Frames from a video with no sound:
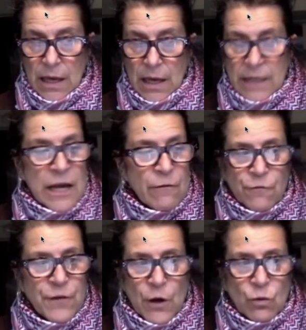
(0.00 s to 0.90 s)
it
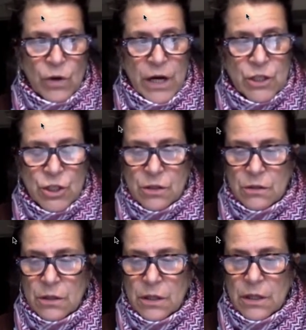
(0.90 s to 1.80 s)
never felt rushed.
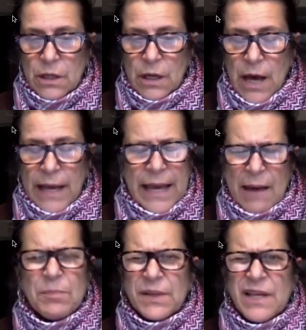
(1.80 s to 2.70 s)
I
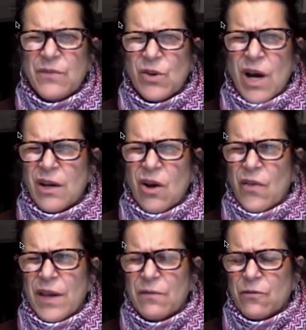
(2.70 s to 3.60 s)
can't believe you got
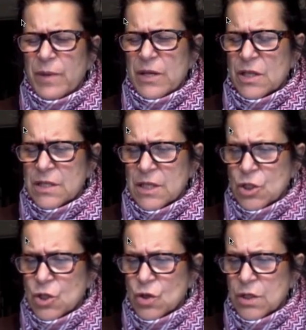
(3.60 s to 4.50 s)
all that information in
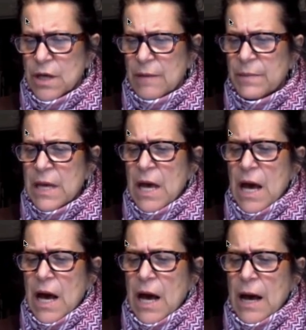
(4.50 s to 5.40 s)
such a short time.
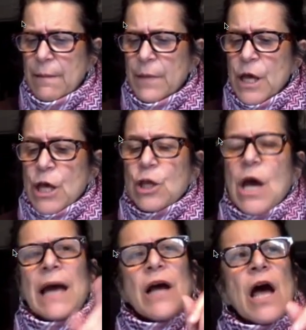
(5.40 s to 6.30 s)

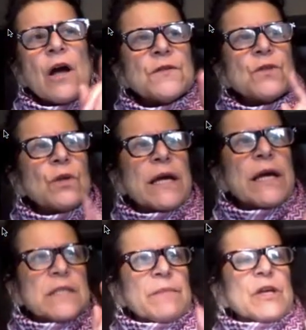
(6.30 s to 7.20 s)
I also
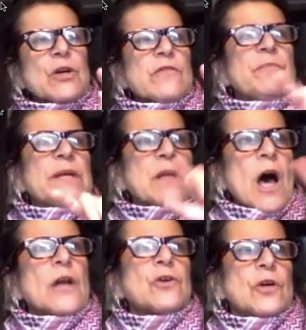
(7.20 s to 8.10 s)
something could have been
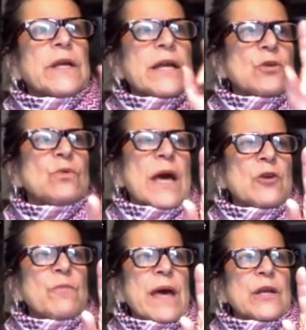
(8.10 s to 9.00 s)
not good, and
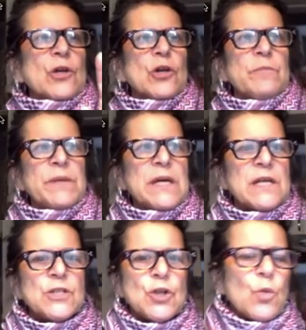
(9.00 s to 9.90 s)
you made it good
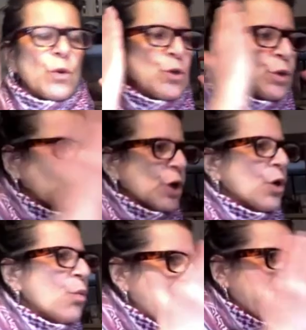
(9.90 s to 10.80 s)
because when you look
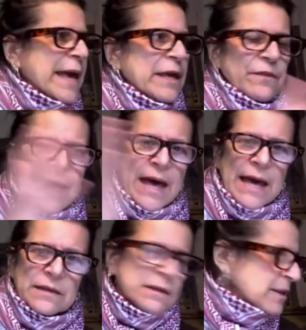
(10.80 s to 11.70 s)
away,
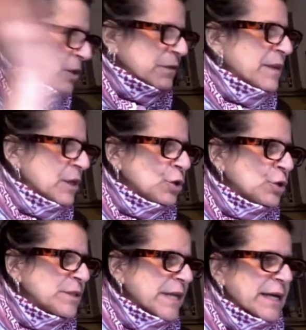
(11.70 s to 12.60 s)
that that you
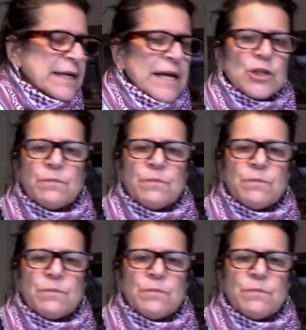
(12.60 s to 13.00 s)
lose that connection.